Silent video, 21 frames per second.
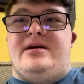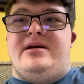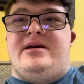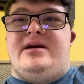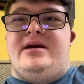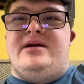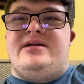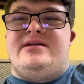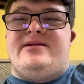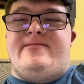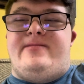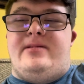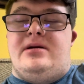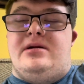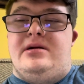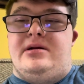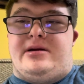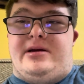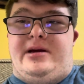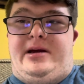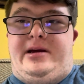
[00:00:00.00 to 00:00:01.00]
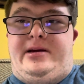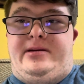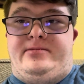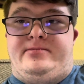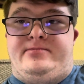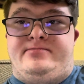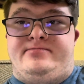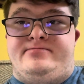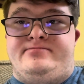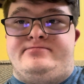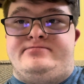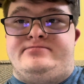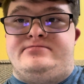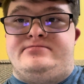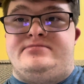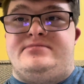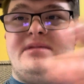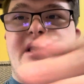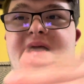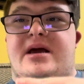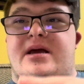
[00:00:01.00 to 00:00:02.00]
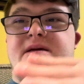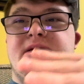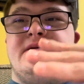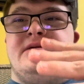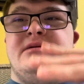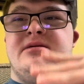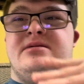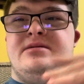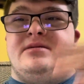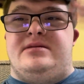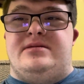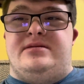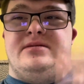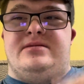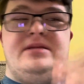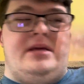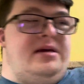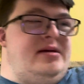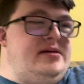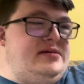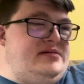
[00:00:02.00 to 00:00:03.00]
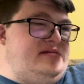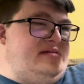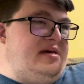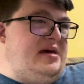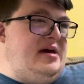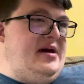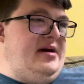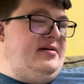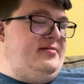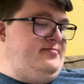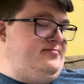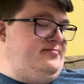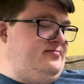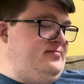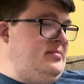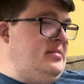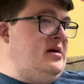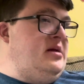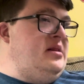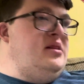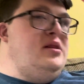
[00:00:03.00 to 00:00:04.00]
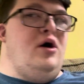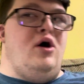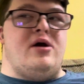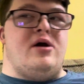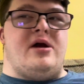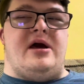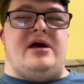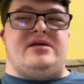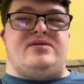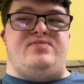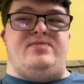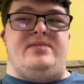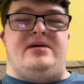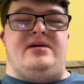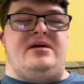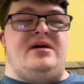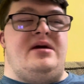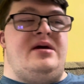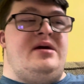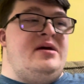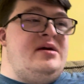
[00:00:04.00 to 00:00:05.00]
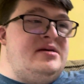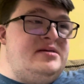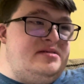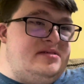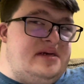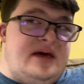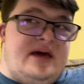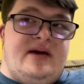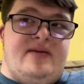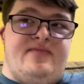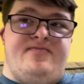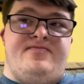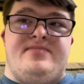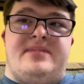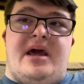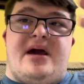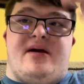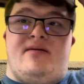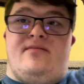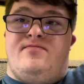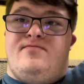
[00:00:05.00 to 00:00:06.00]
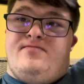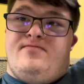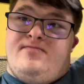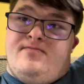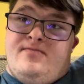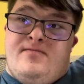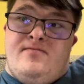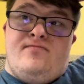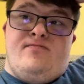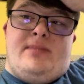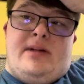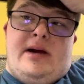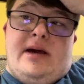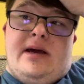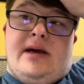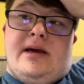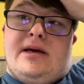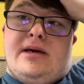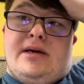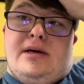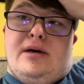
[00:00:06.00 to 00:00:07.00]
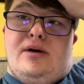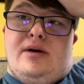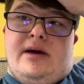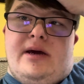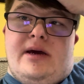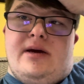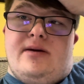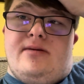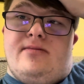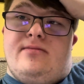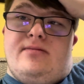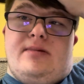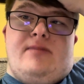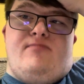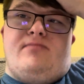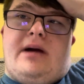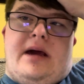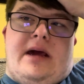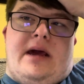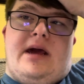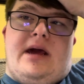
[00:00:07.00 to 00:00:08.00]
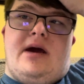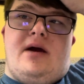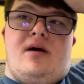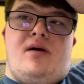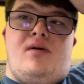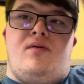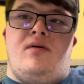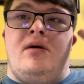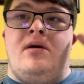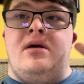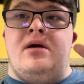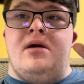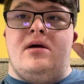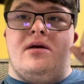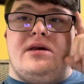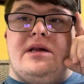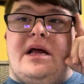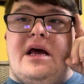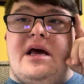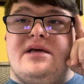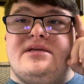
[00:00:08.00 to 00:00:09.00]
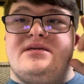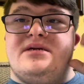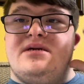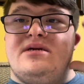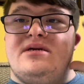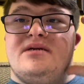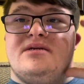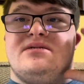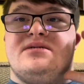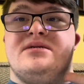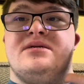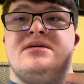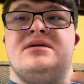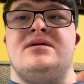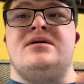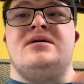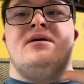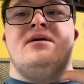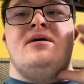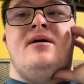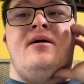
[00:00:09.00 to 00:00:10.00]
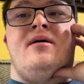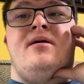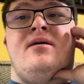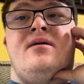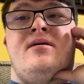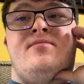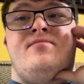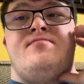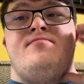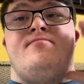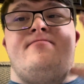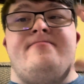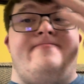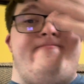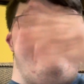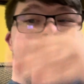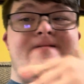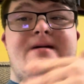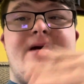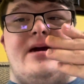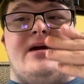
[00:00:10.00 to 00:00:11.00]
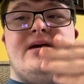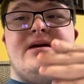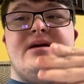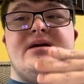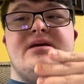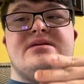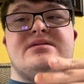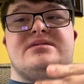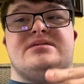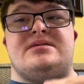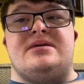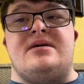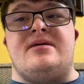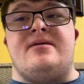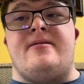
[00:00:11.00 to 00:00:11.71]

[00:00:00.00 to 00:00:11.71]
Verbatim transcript: in the video game that the same look as me, same like my good hair, like my hair, glasses, face,